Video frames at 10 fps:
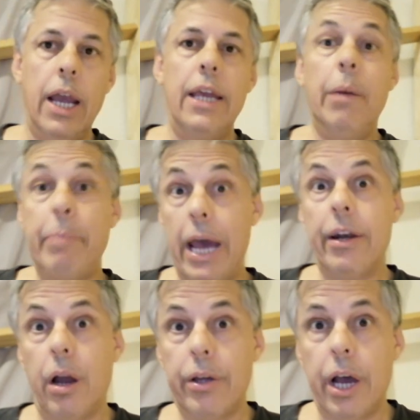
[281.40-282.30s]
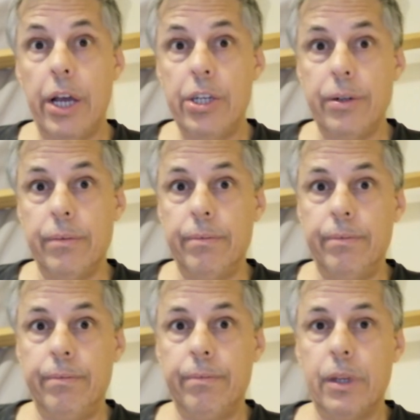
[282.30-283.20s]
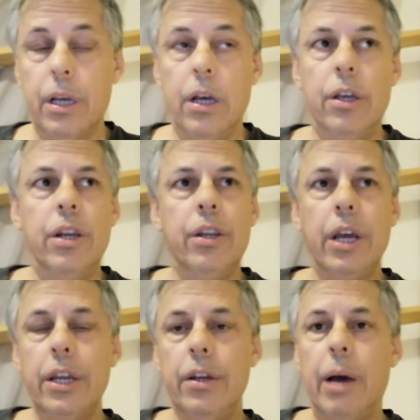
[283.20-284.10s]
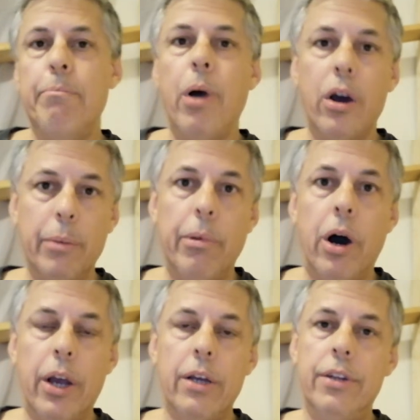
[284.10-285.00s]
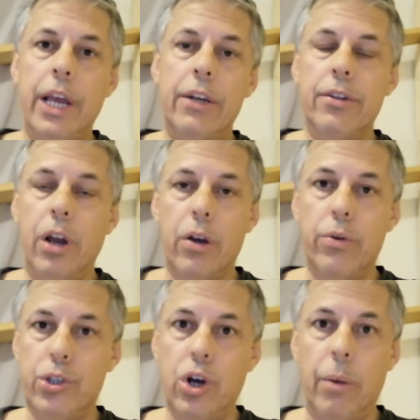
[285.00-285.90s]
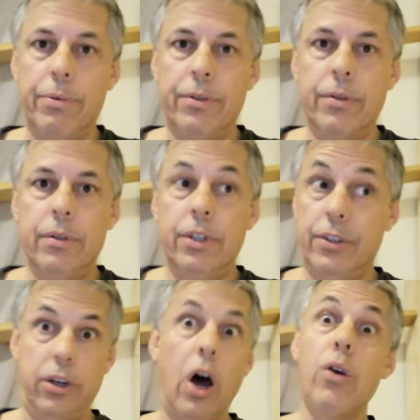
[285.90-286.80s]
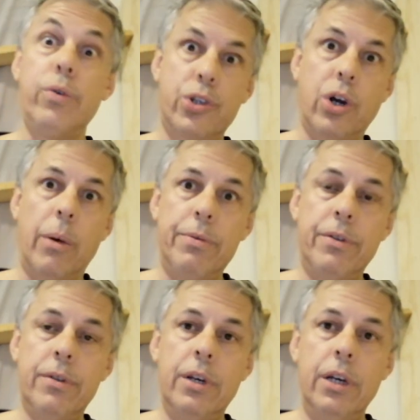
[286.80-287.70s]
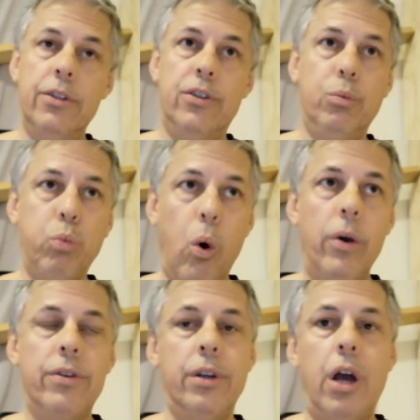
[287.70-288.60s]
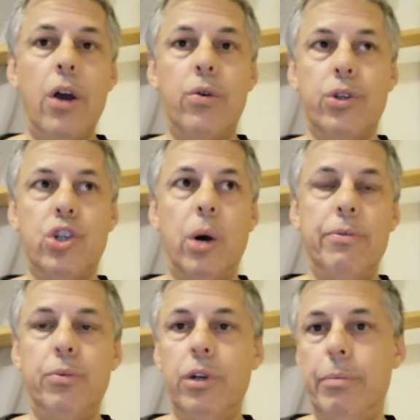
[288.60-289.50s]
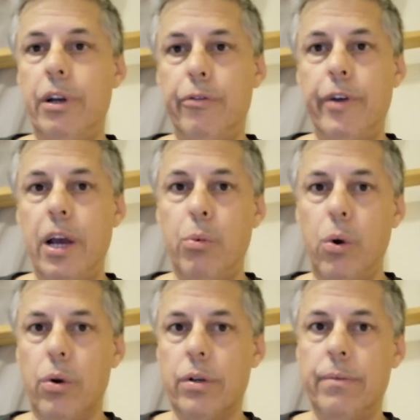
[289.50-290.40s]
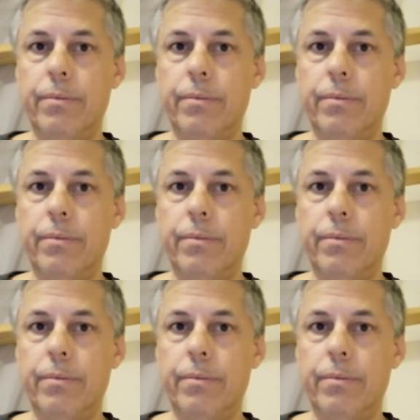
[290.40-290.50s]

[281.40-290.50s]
in a bad location. You needed a motorbike to get to local shops, just local shops. To walk to local shops would have been a fair walk.